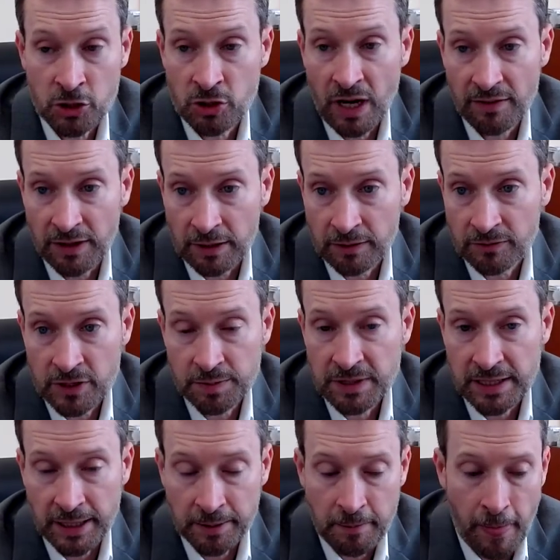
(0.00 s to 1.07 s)
dangerous driving,
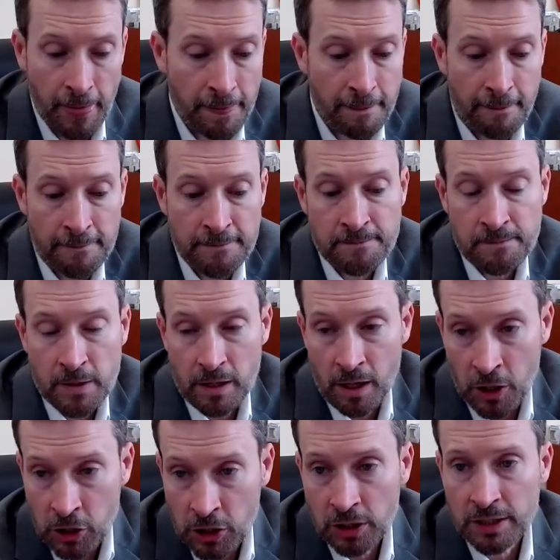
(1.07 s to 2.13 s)
for speeding.
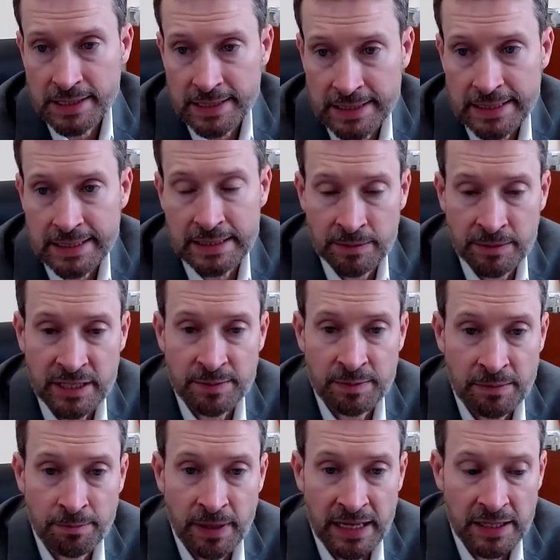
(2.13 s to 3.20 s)
Our current system
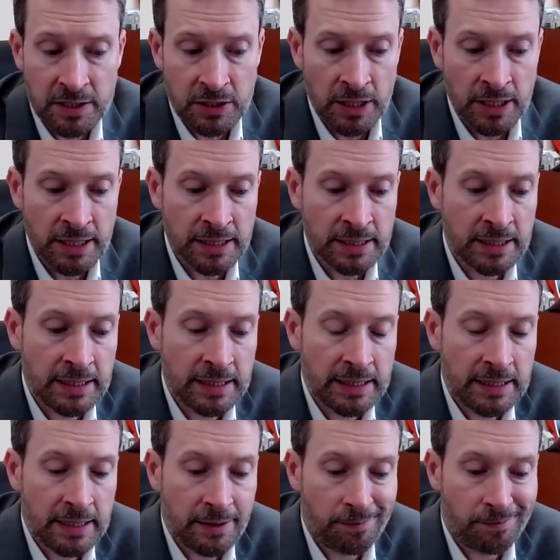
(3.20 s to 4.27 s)
has been based on
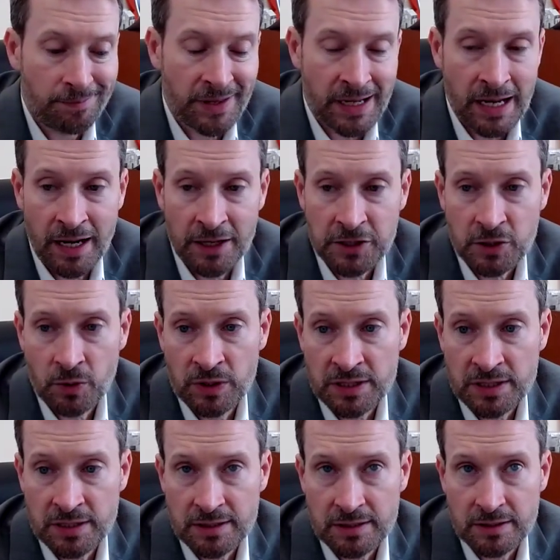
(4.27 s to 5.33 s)
the
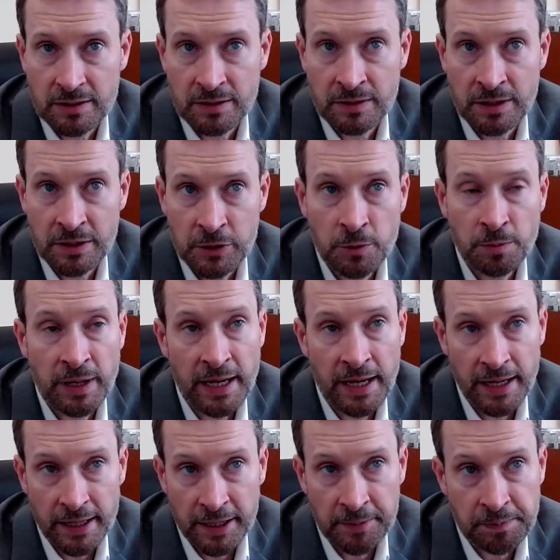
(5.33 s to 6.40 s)
consequence that you
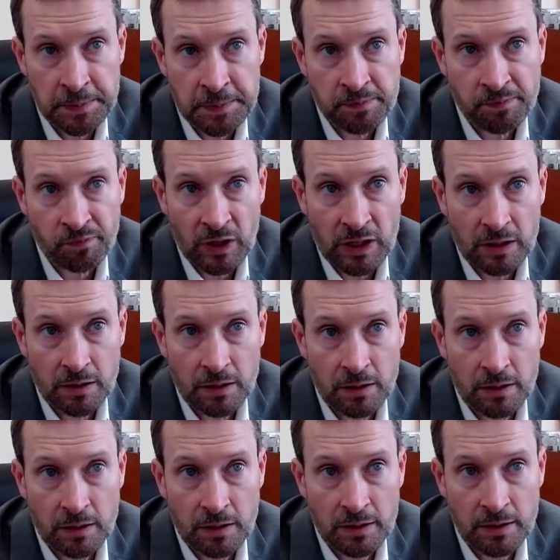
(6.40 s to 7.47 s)
pay
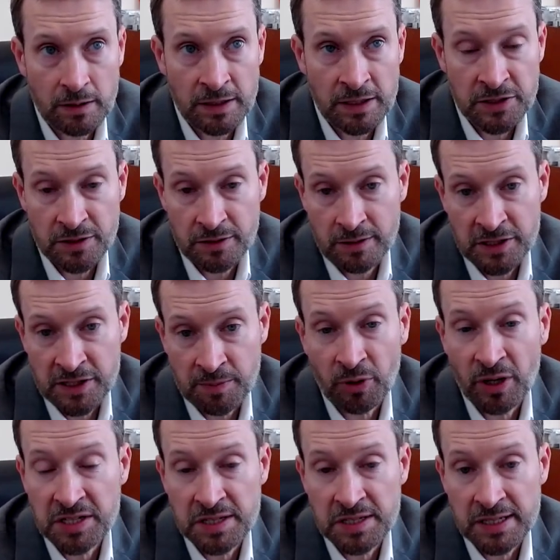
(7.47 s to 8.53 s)
is
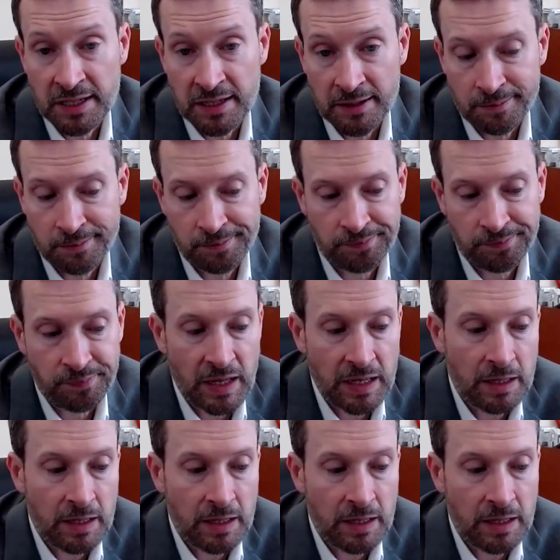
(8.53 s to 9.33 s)
the price of the ticket.